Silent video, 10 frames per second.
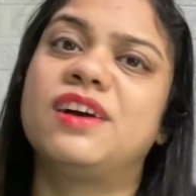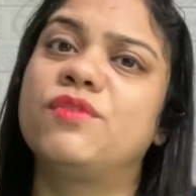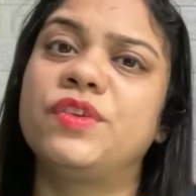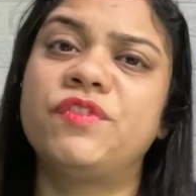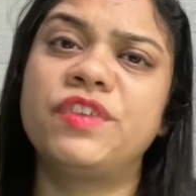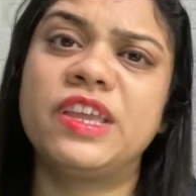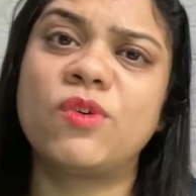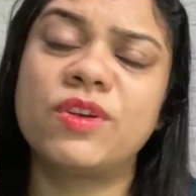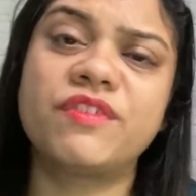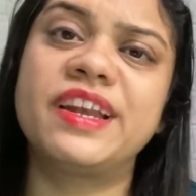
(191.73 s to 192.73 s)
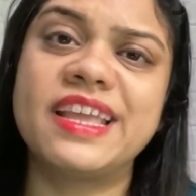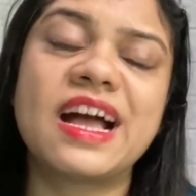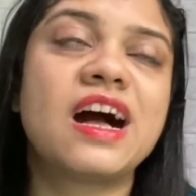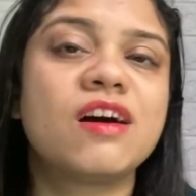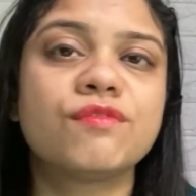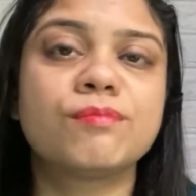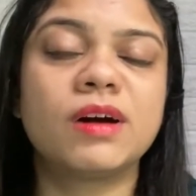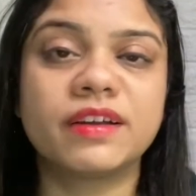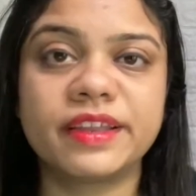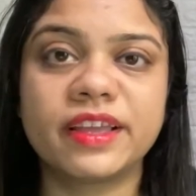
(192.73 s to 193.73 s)
We already have
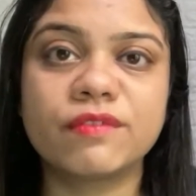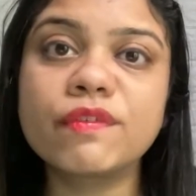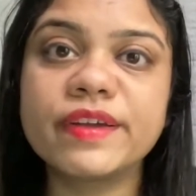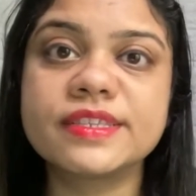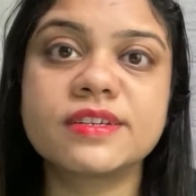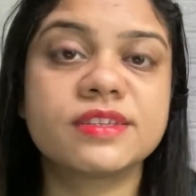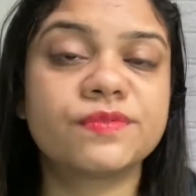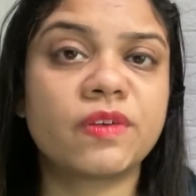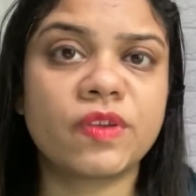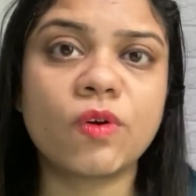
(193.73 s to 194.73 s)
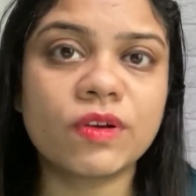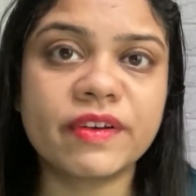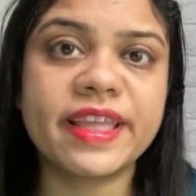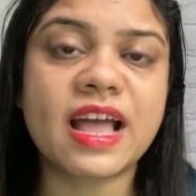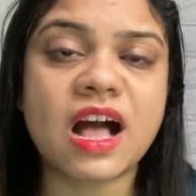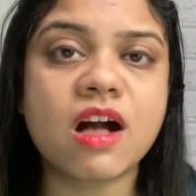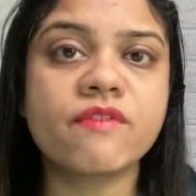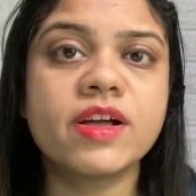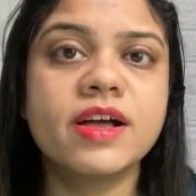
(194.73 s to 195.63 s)
marketing influencers, where we already have